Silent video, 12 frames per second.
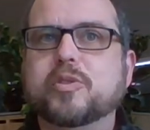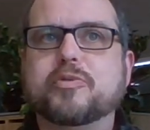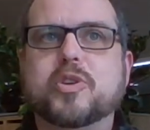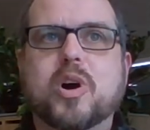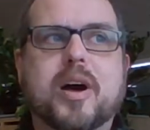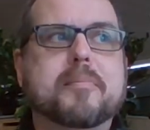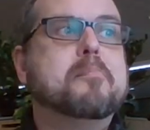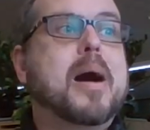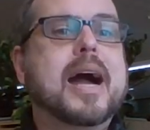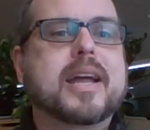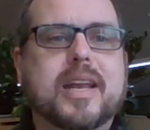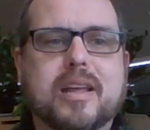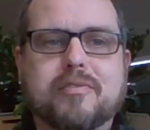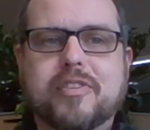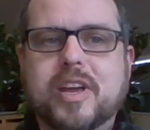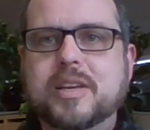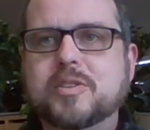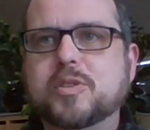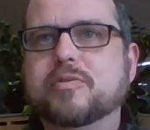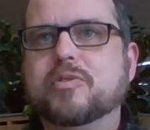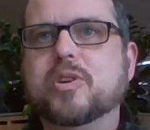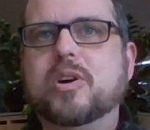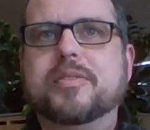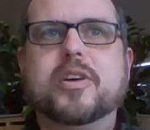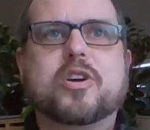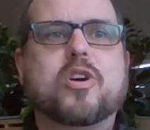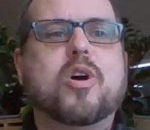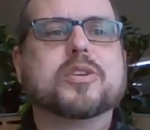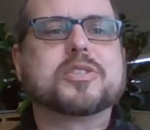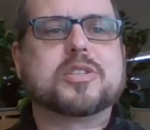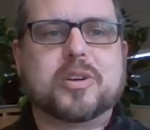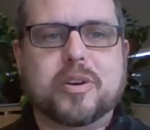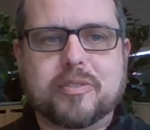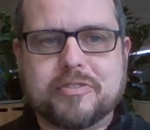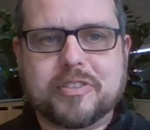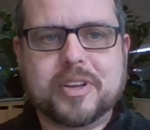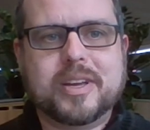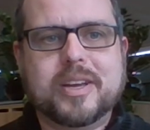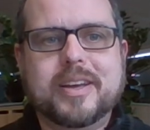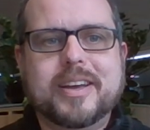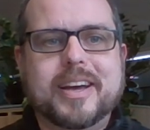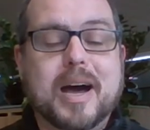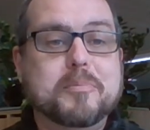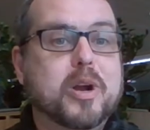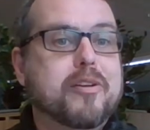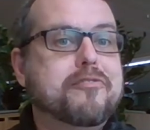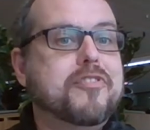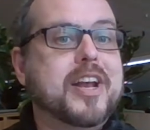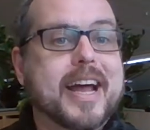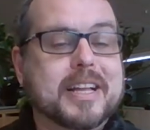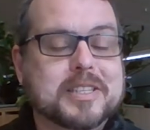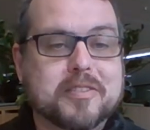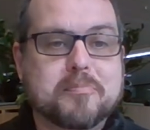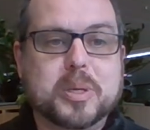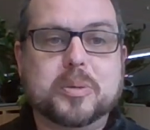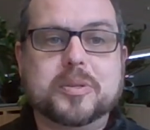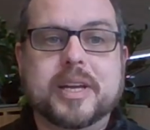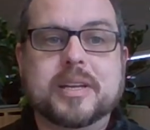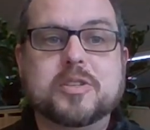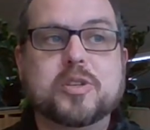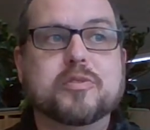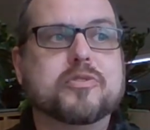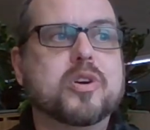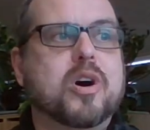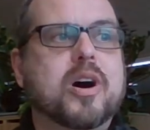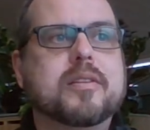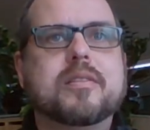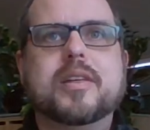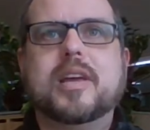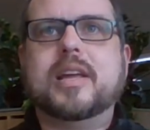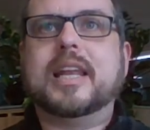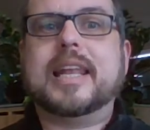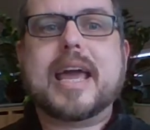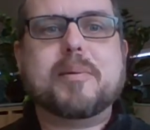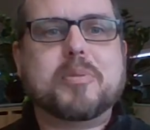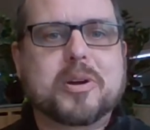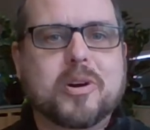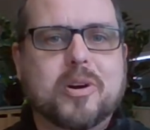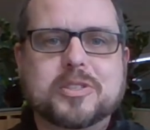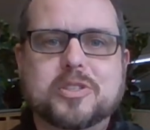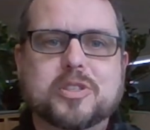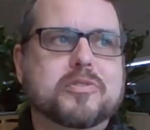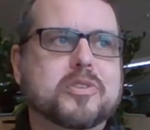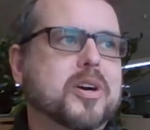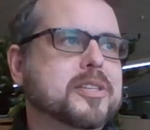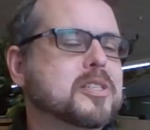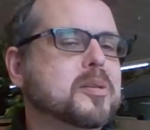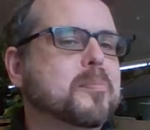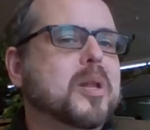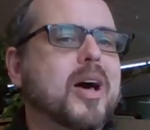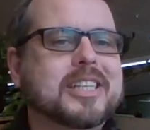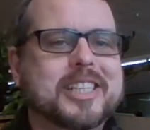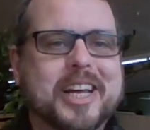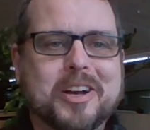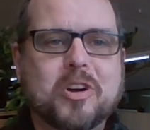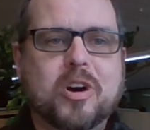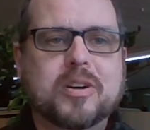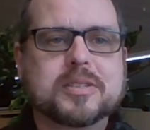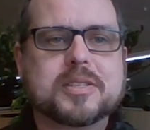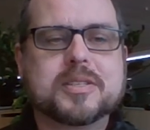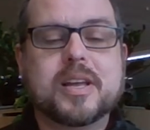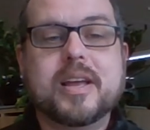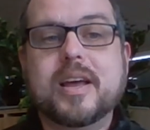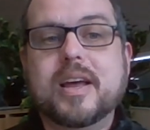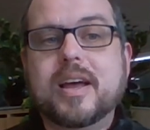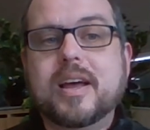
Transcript: You've got marketing fees. You've got the cost of, um, you know, fit outs of buildings. You've got the labor cost. You've got supply chain costs.